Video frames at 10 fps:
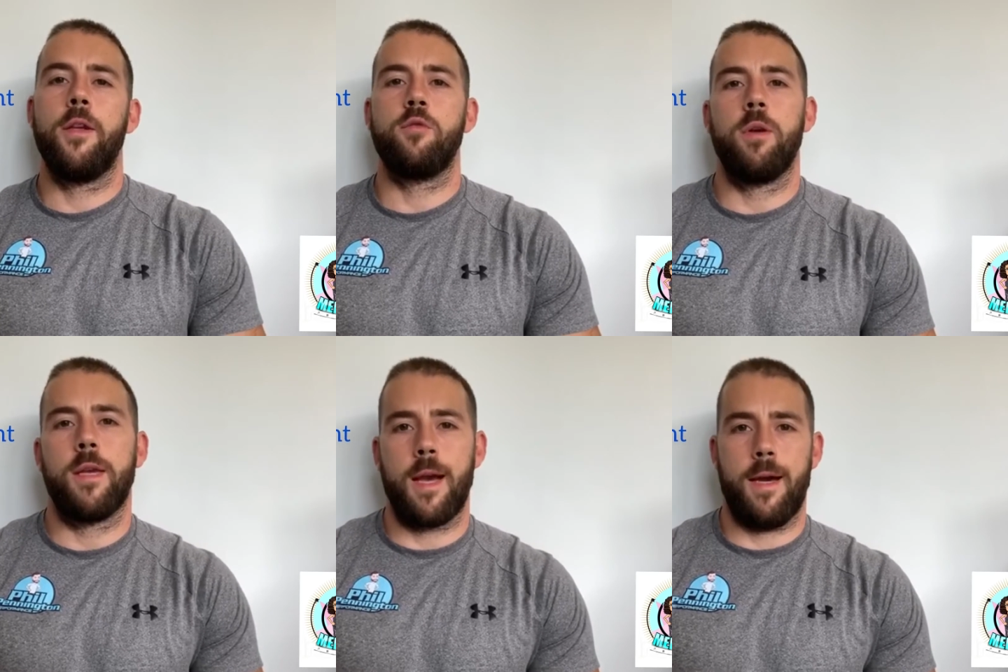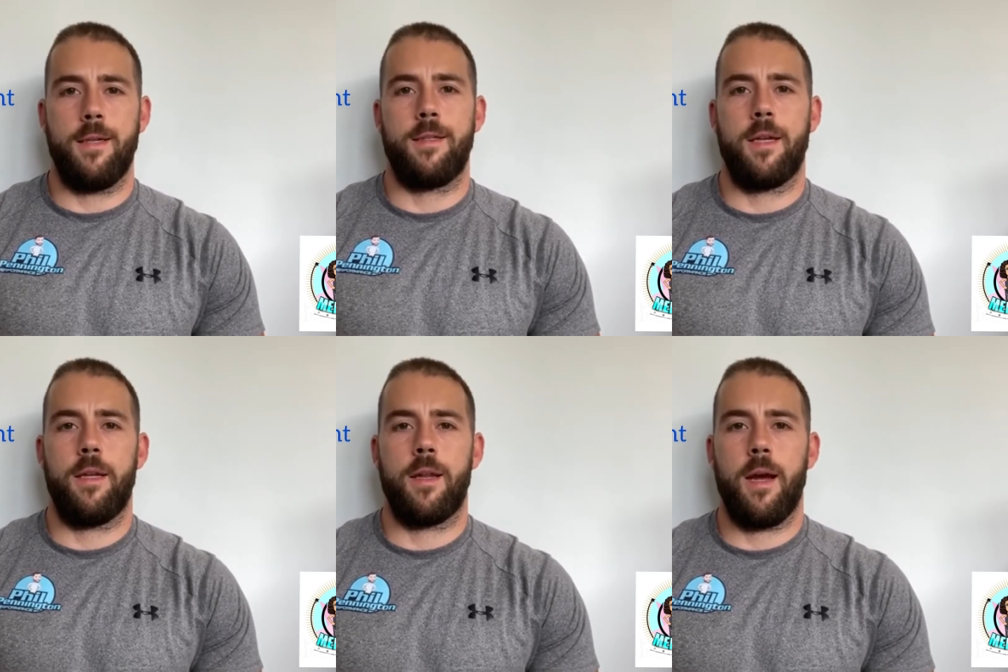week I
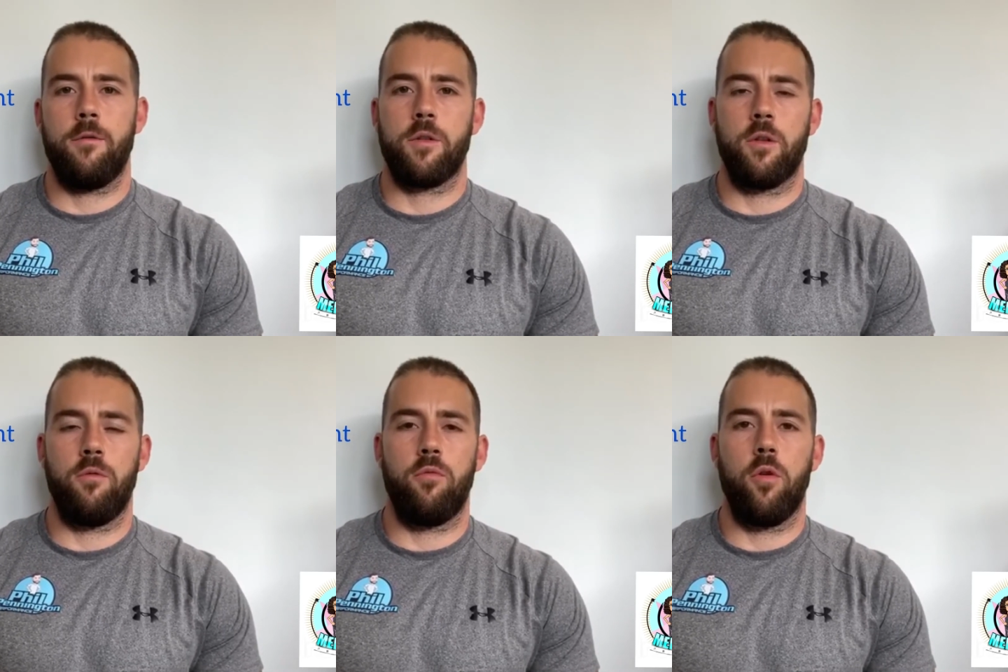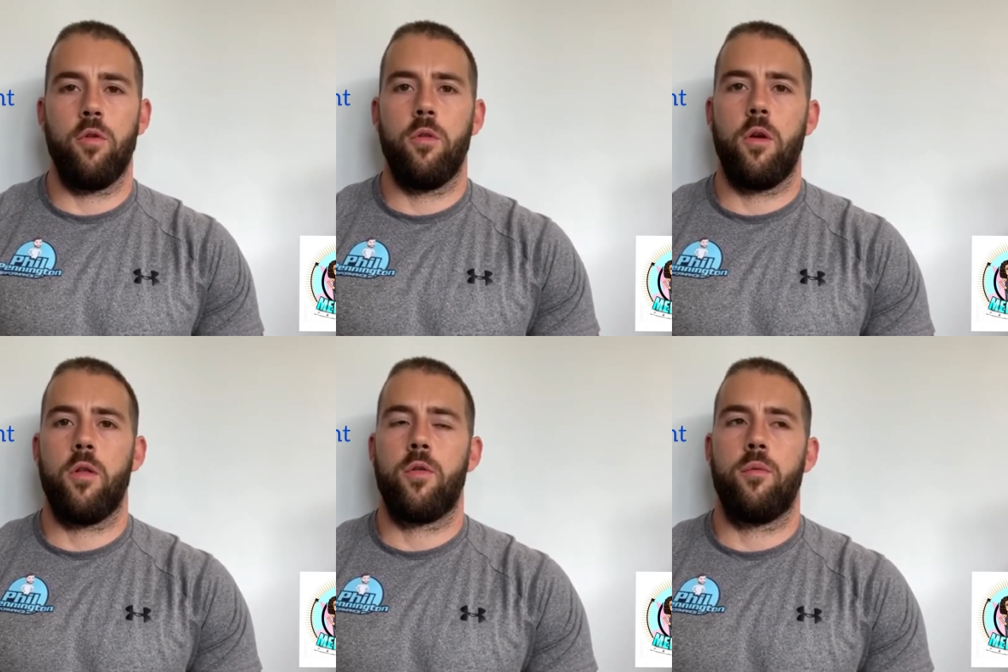said I was going to run
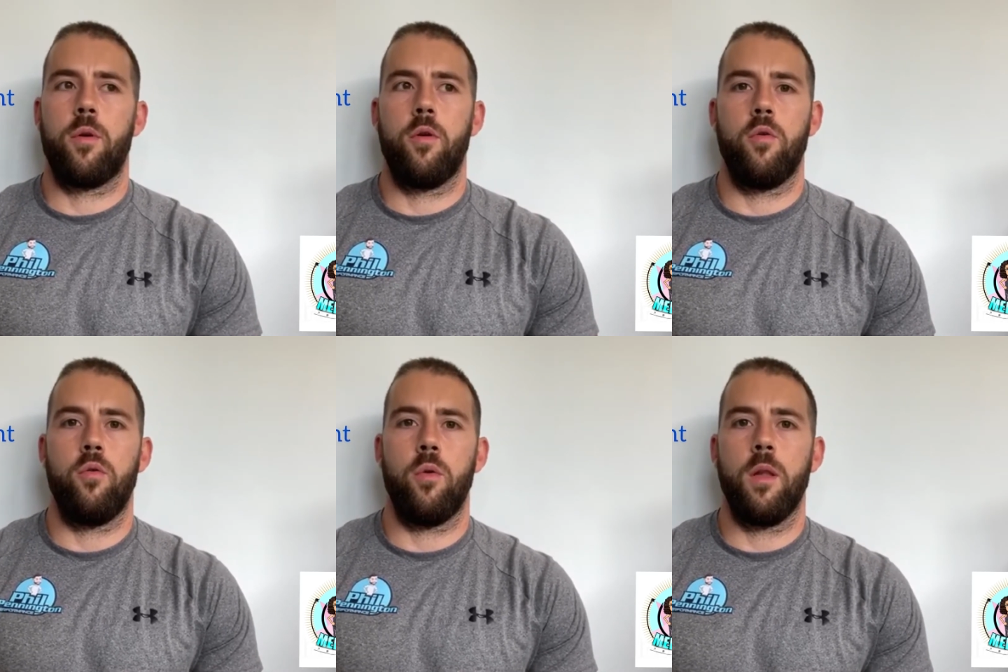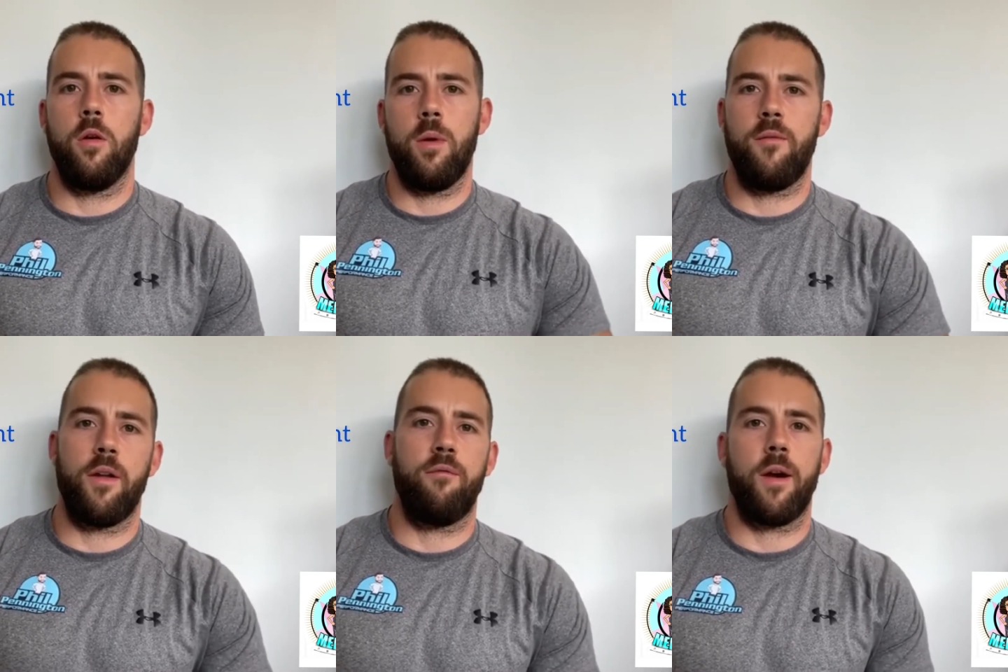through a little bit of
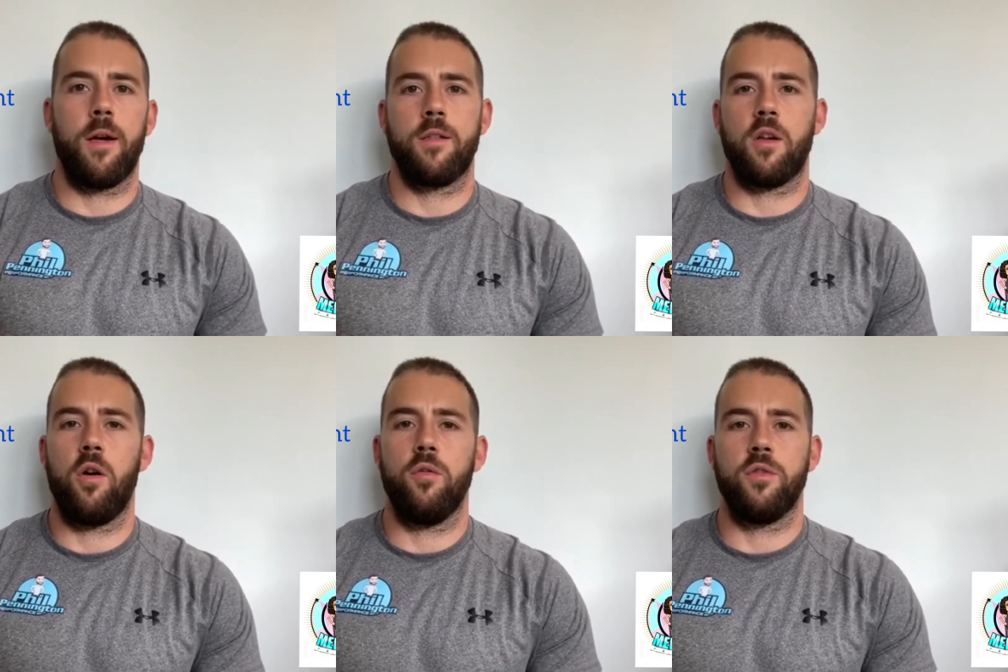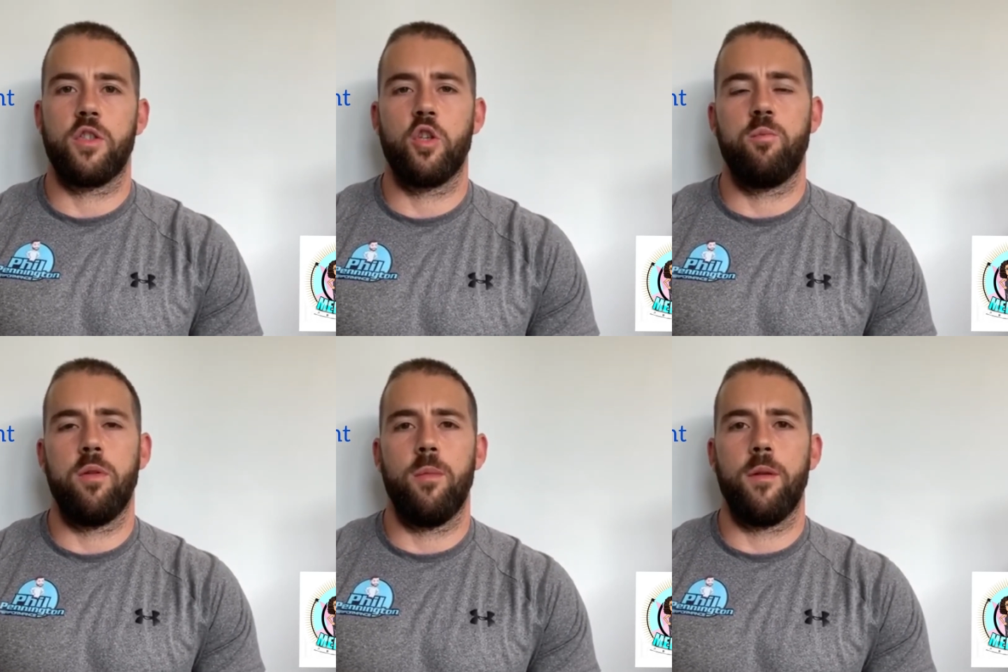advice on
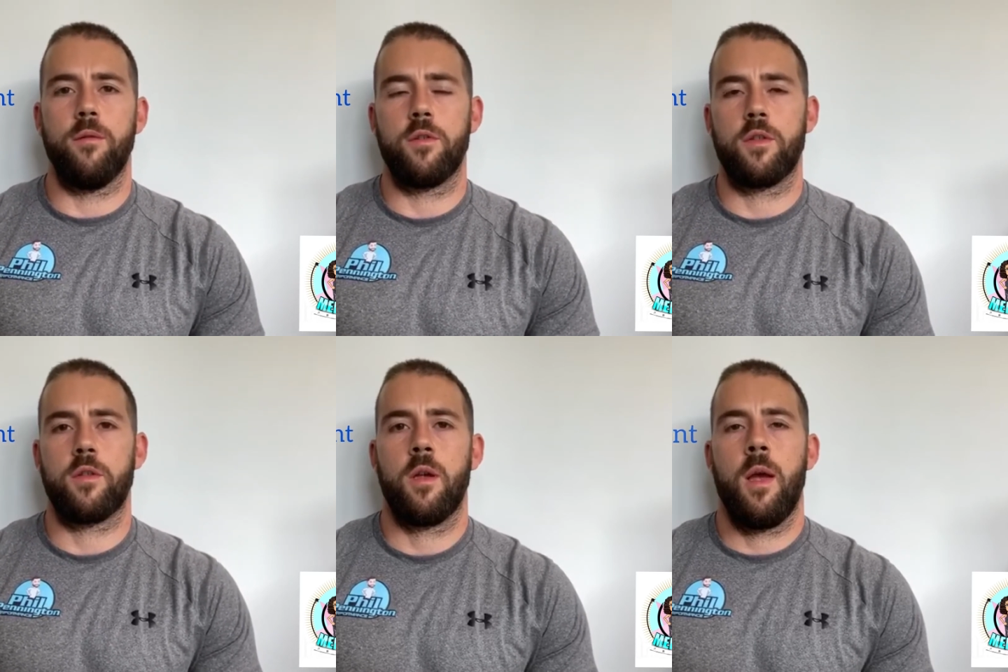supplements.